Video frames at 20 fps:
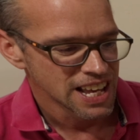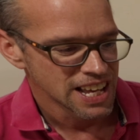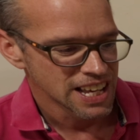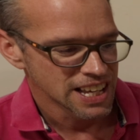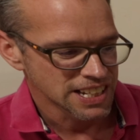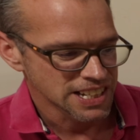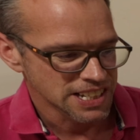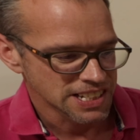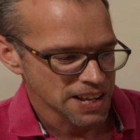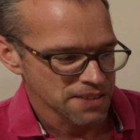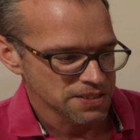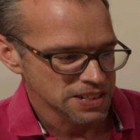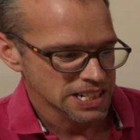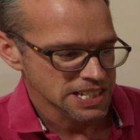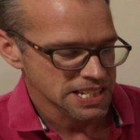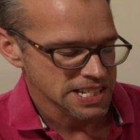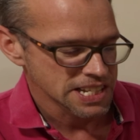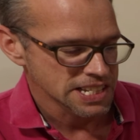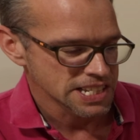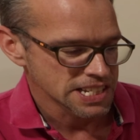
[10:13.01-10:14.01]
It does have a
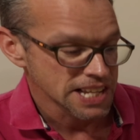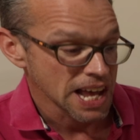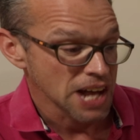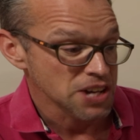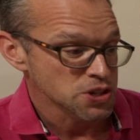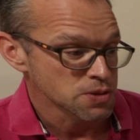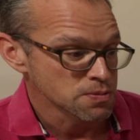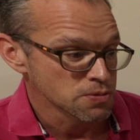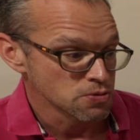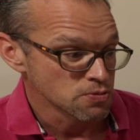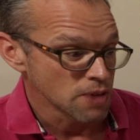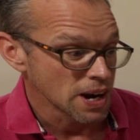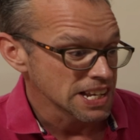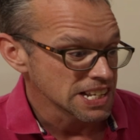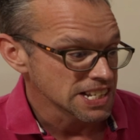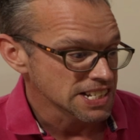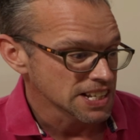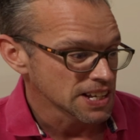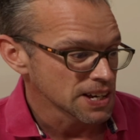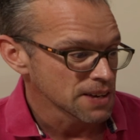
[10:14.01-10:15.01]
detachable
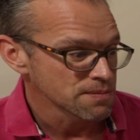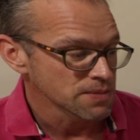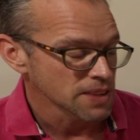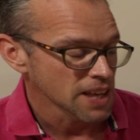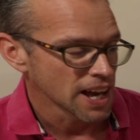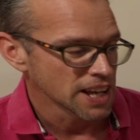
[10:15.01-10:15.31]
razor,